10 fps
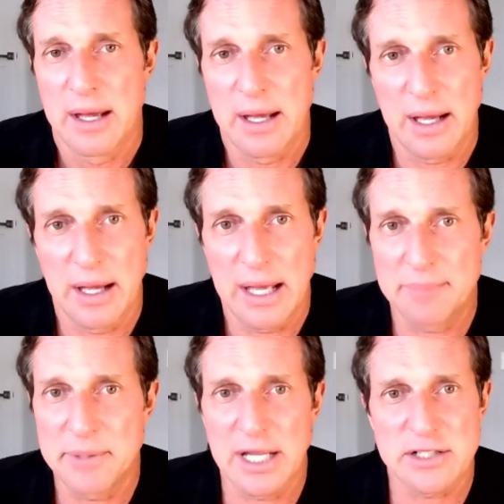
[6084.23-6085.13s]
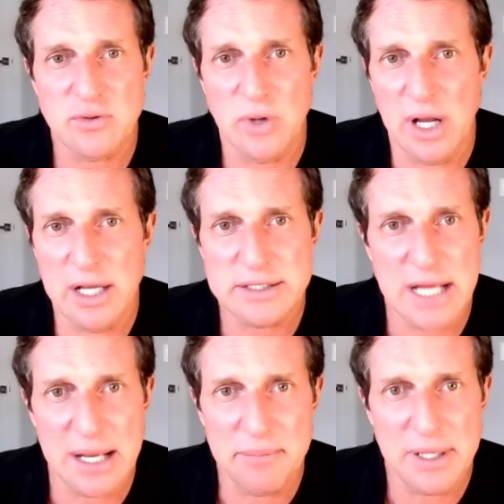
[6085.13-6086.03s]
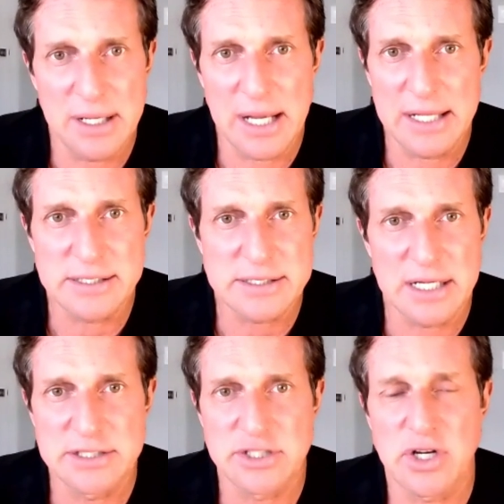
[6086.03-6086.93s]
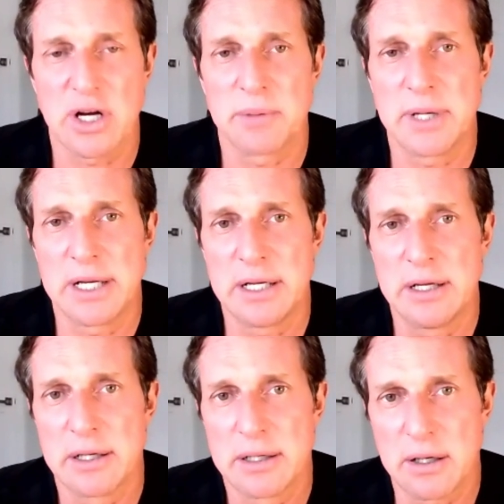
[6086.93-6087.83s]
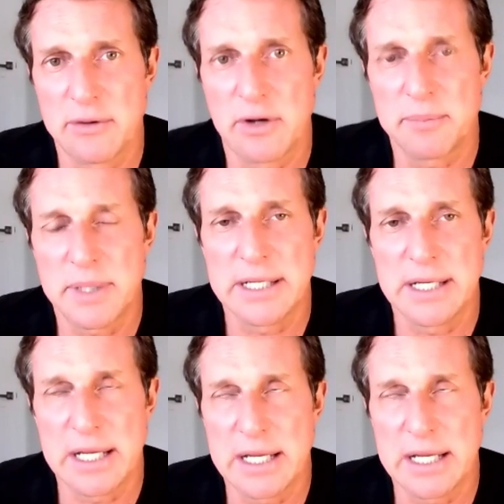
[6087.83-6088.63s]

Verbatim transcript: Uh, had my legs crossed, had my had this guy's chart on my on, on my knee.